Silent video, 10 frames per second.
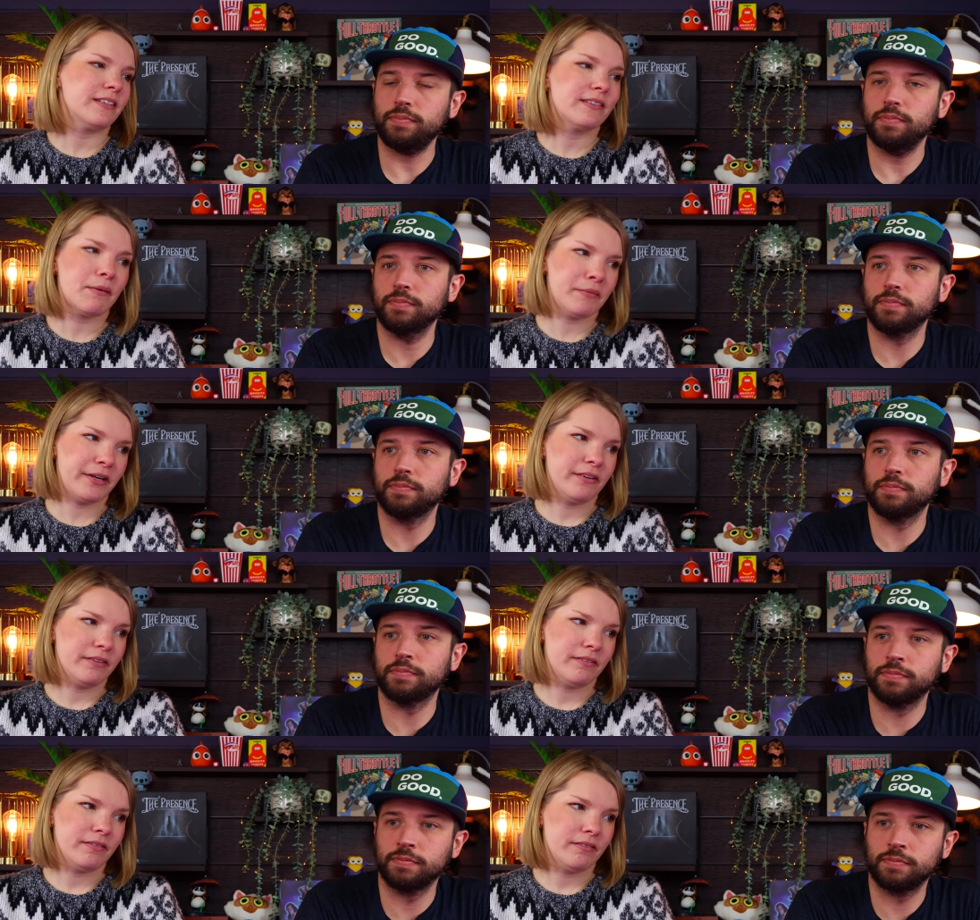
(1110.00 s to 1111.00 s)
Speaker 1: the summer,
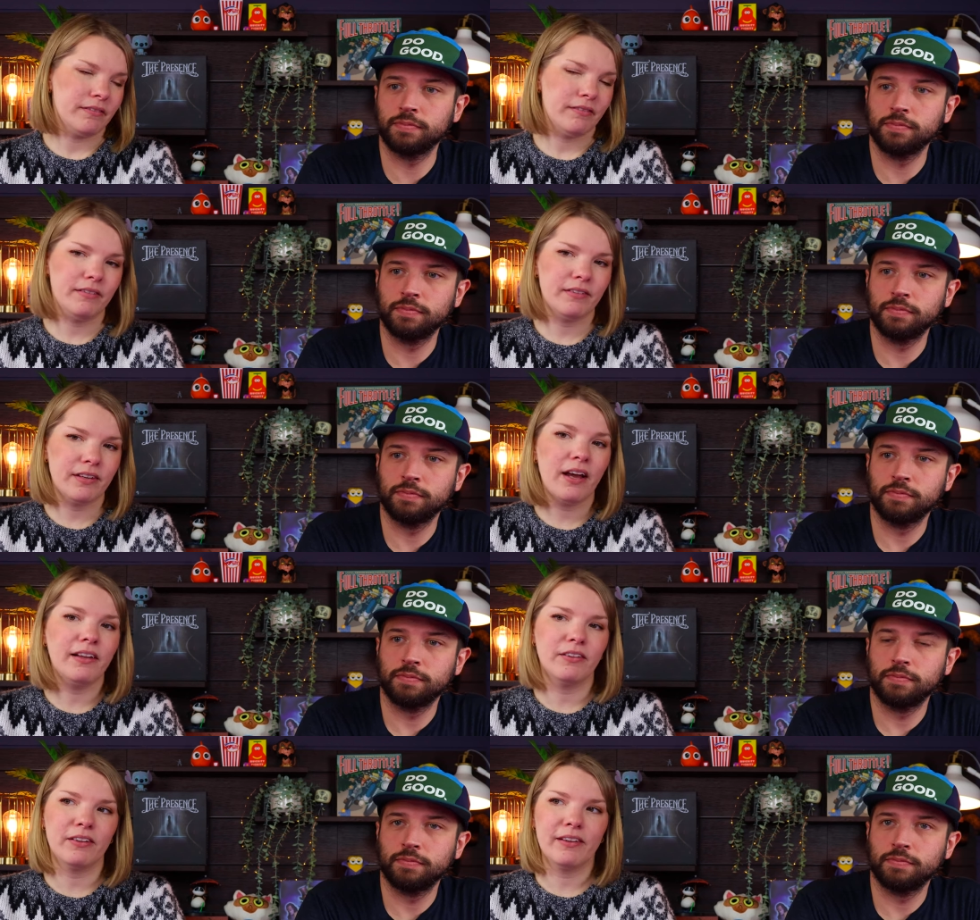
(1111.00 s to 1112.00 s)
and
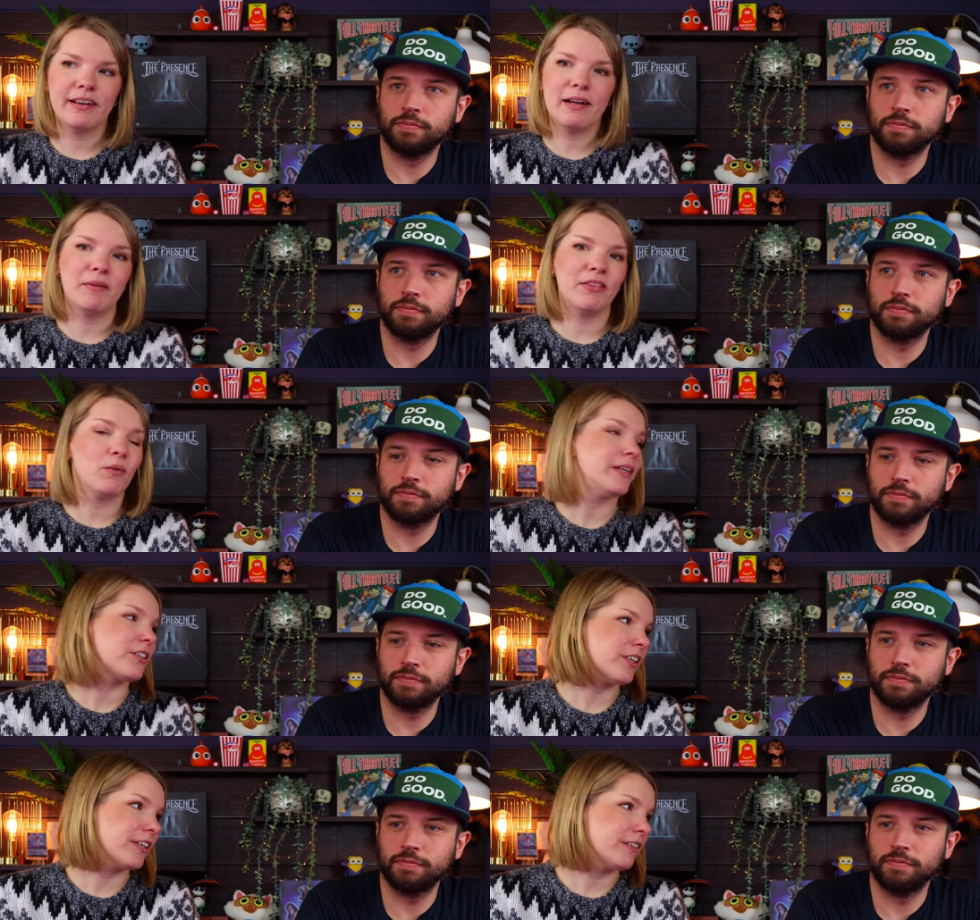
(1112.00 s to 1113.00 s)
I look like I'm in the
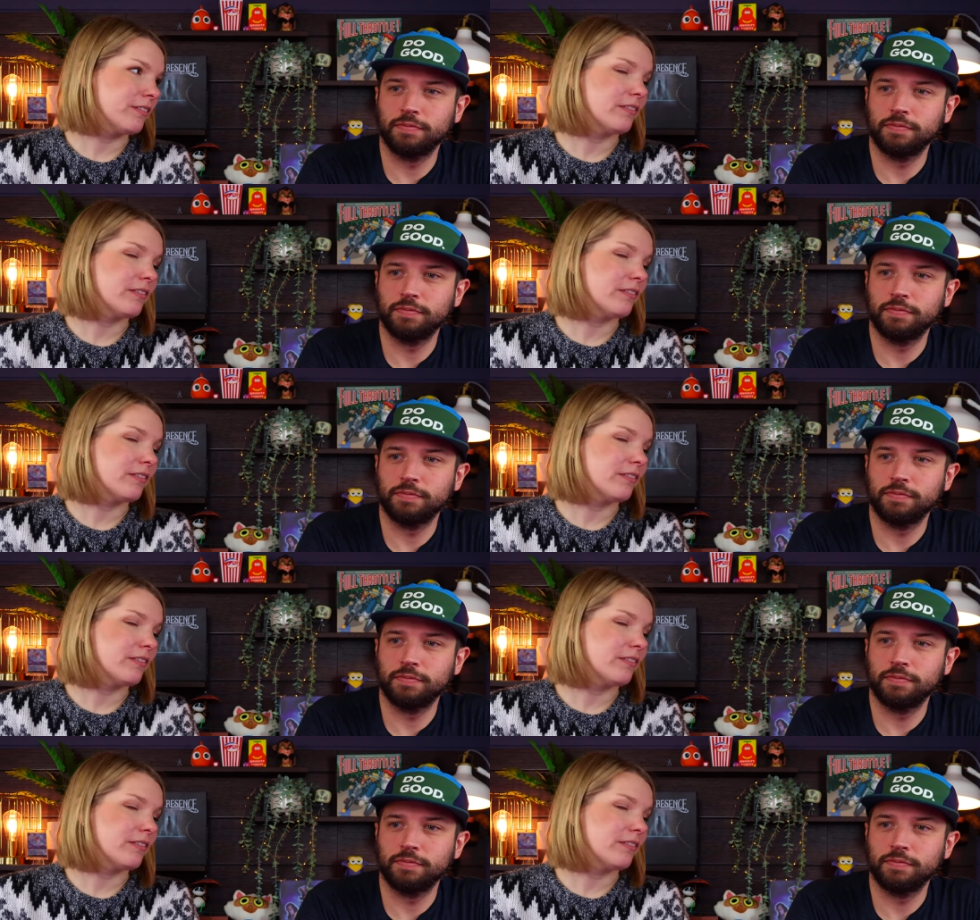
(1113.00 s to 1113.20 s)
winter.